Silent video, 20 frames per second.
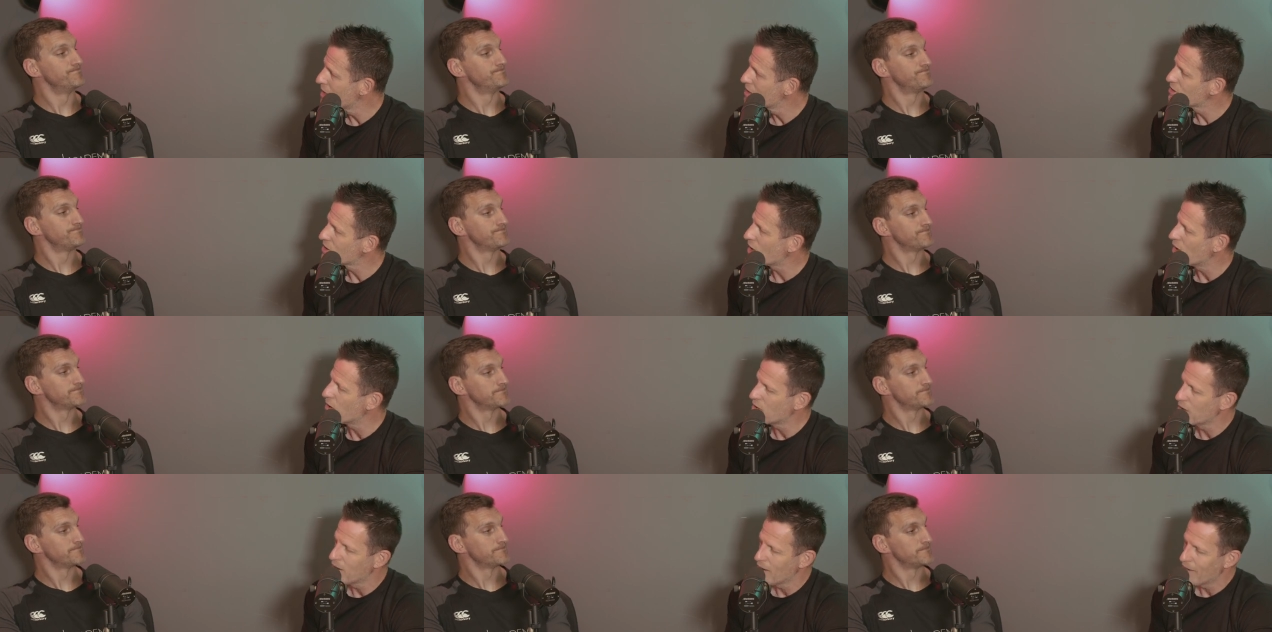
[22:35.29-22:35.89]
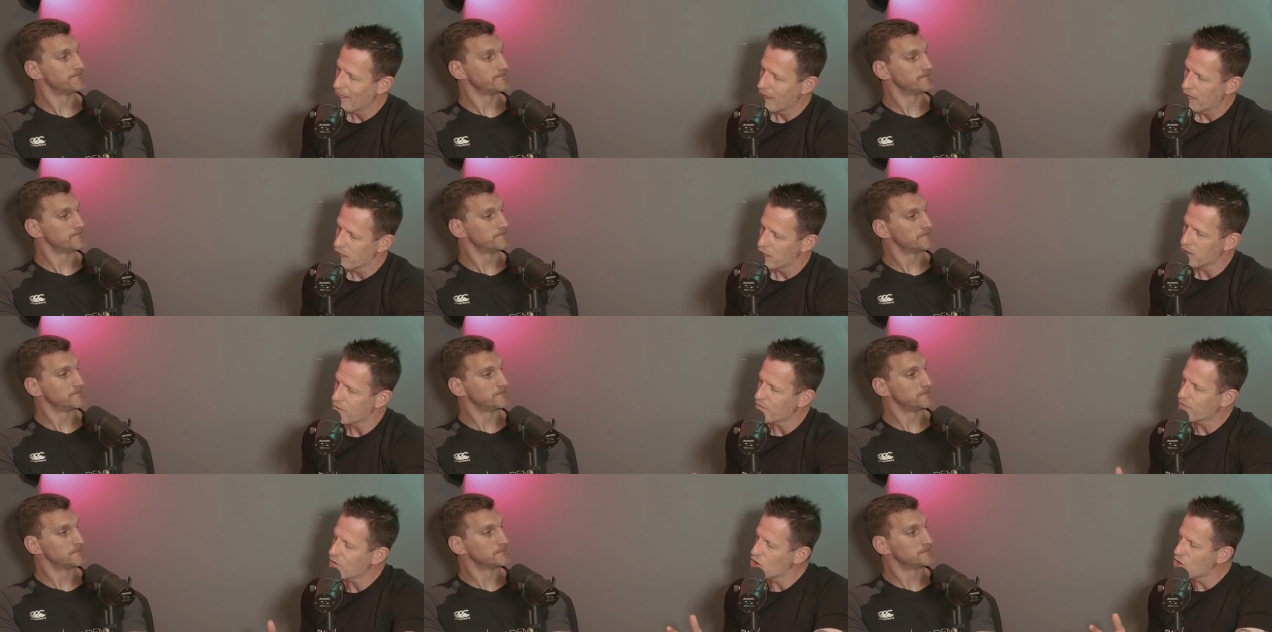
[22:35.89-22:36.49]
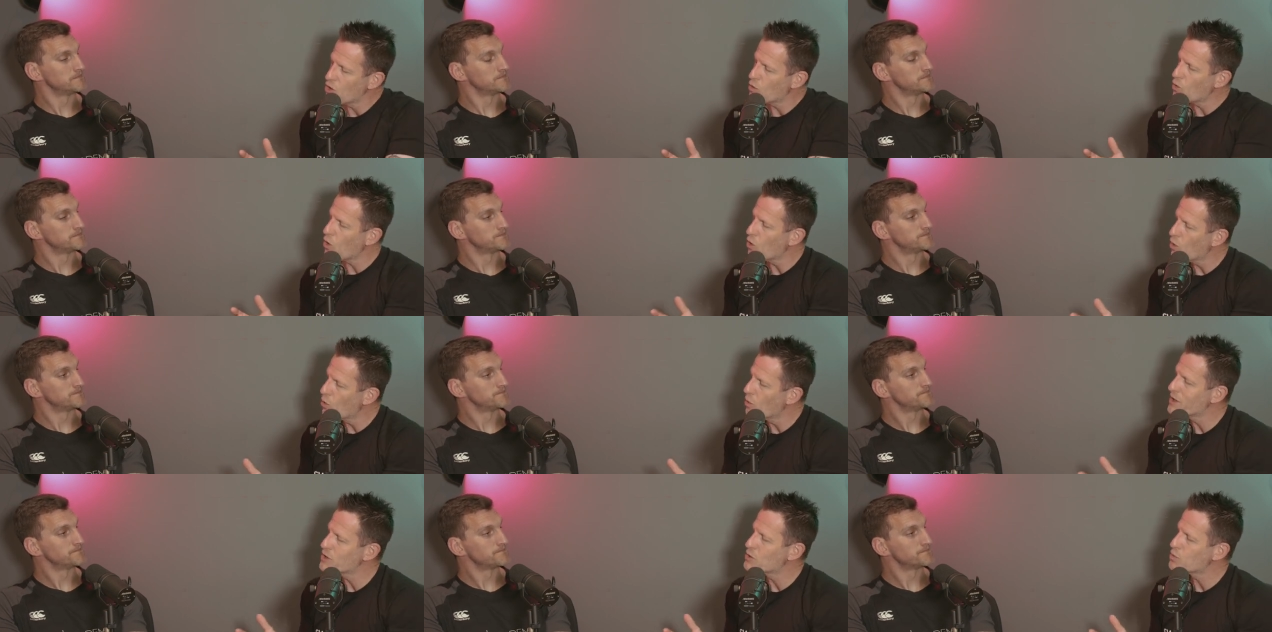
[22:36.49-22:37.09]
Speaker 1: So you've you
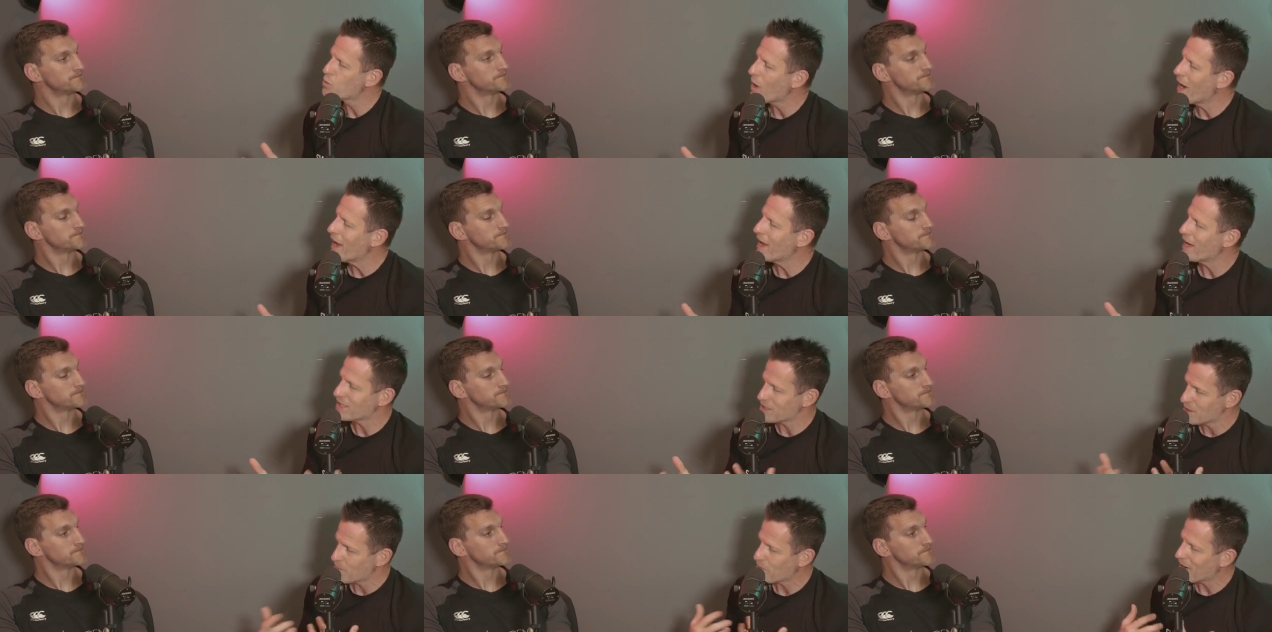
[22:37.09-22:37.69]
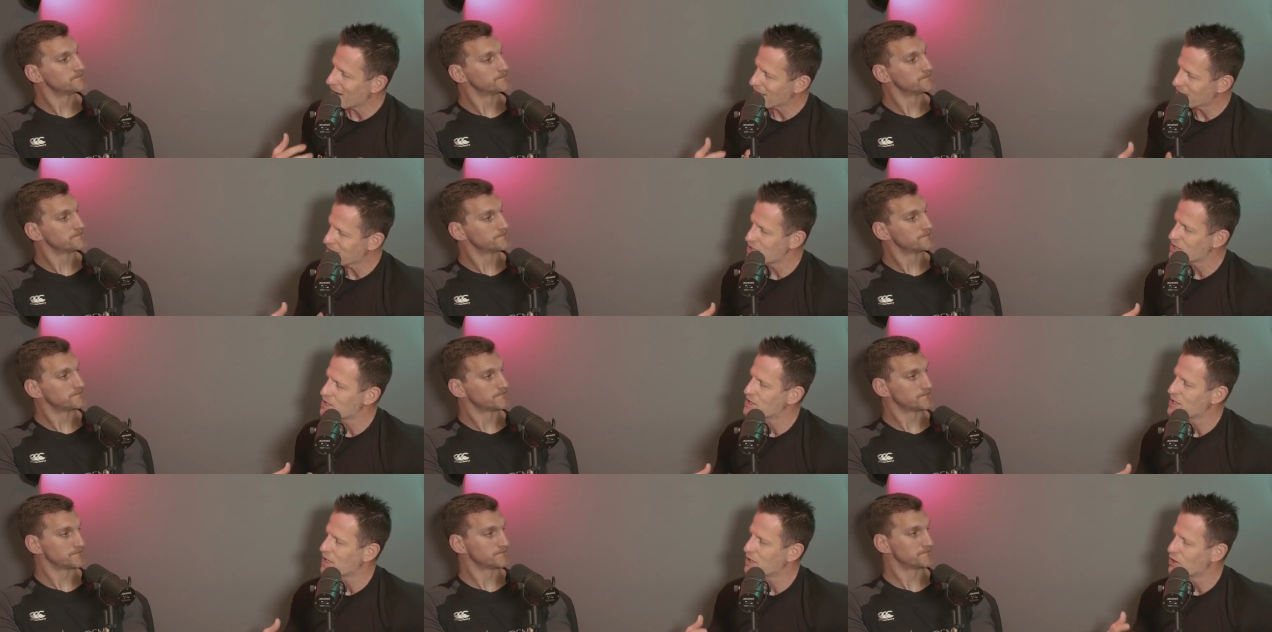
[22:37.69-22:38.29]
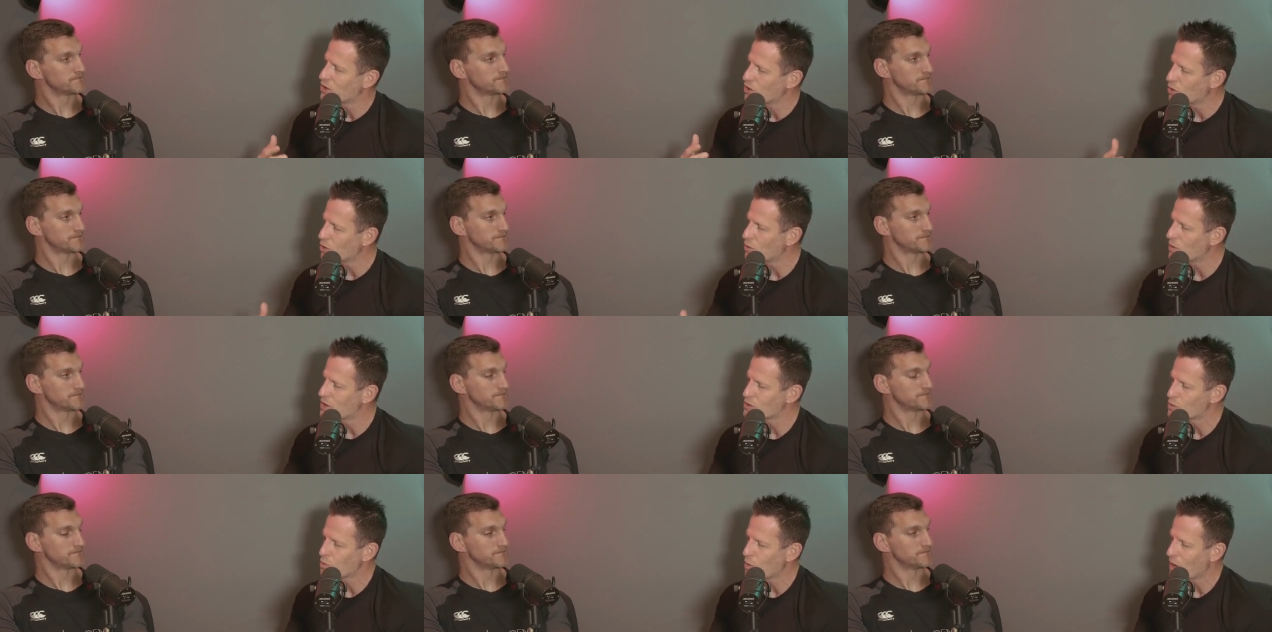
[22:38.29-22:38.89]
always weigh as a practitioner, you're
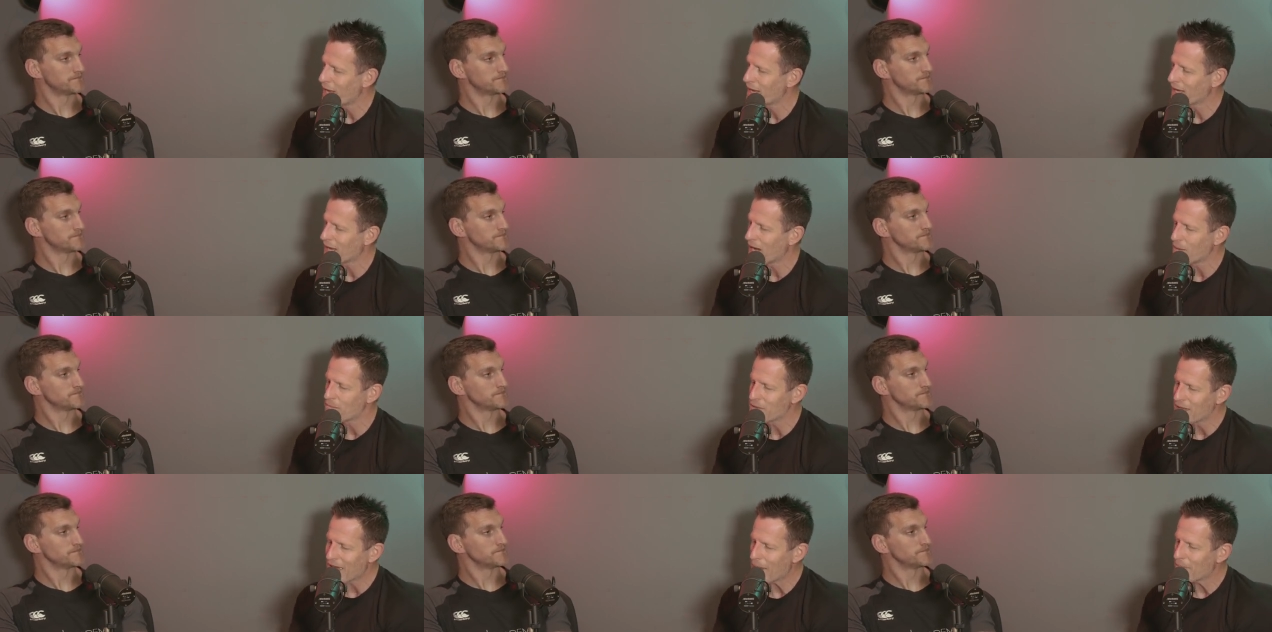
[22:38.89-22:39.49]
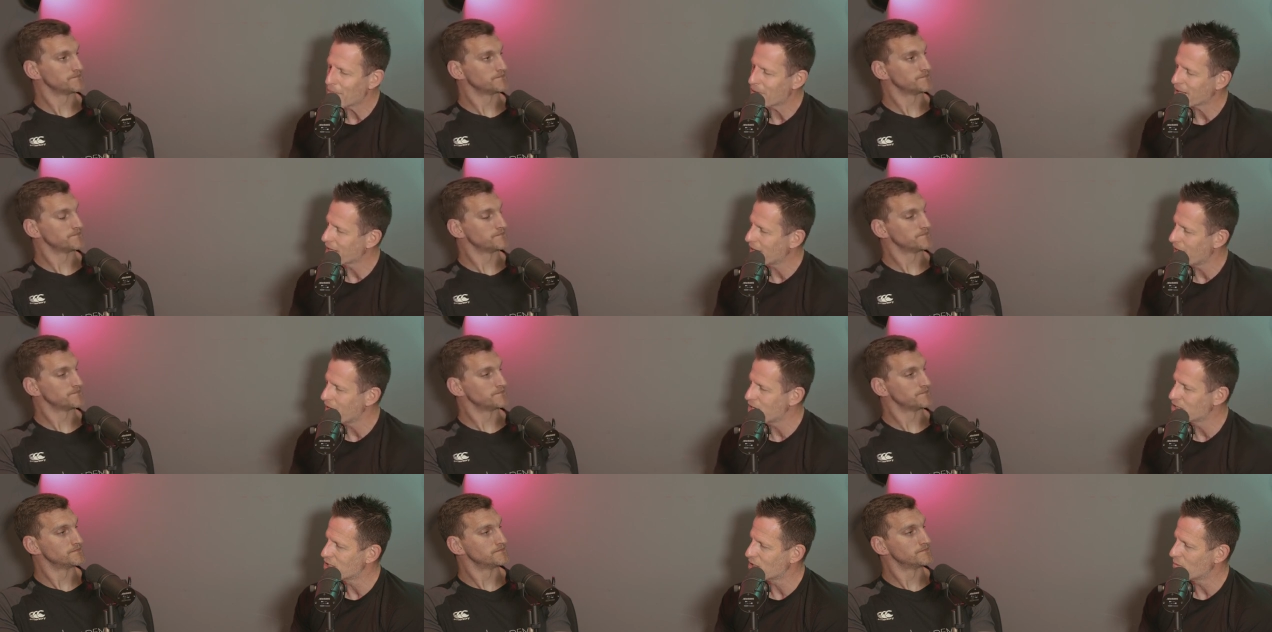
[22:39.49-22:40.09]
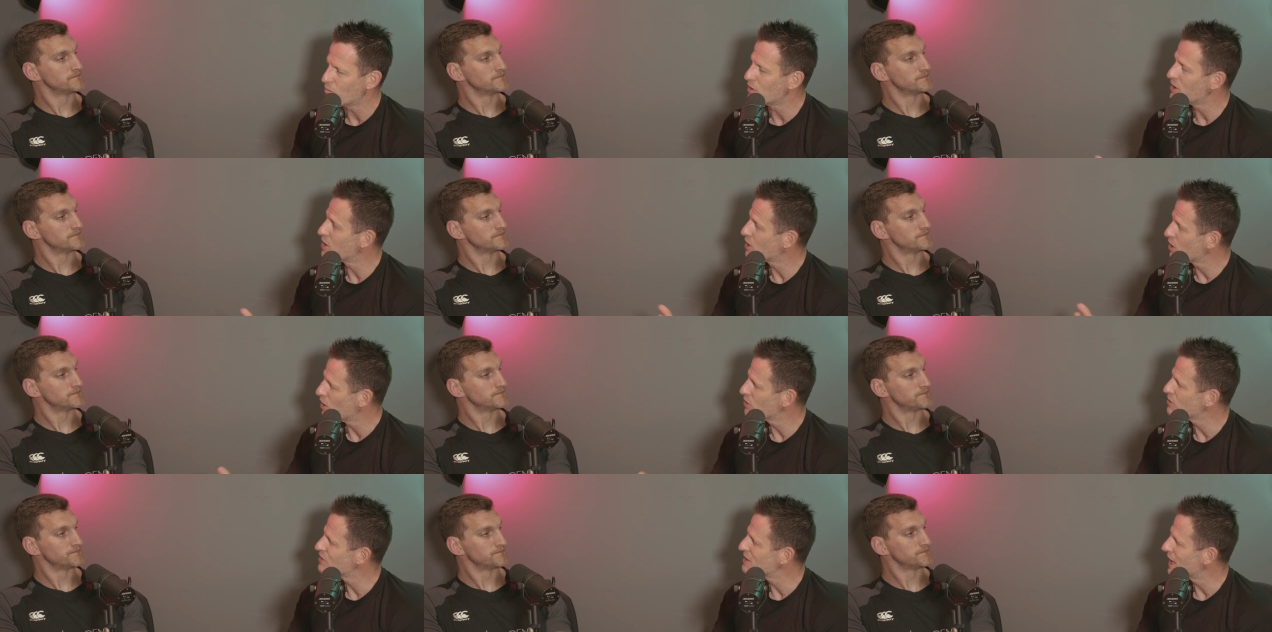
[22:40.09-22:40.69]
always weighing up the application with the
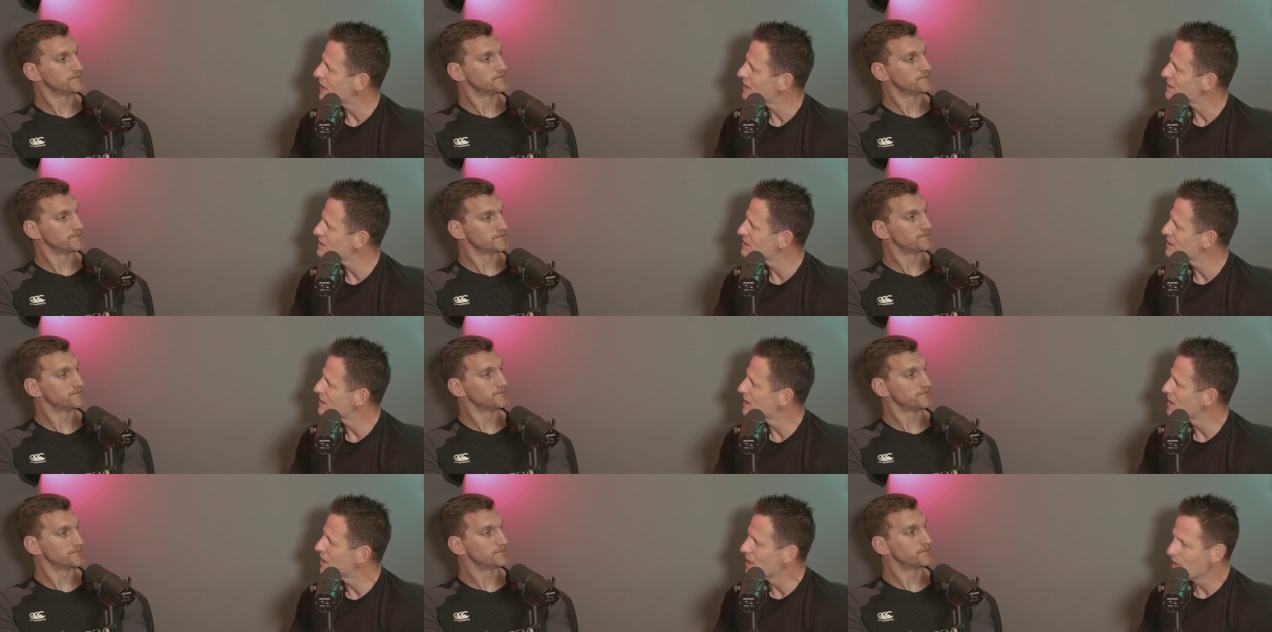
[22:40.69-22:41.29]
context.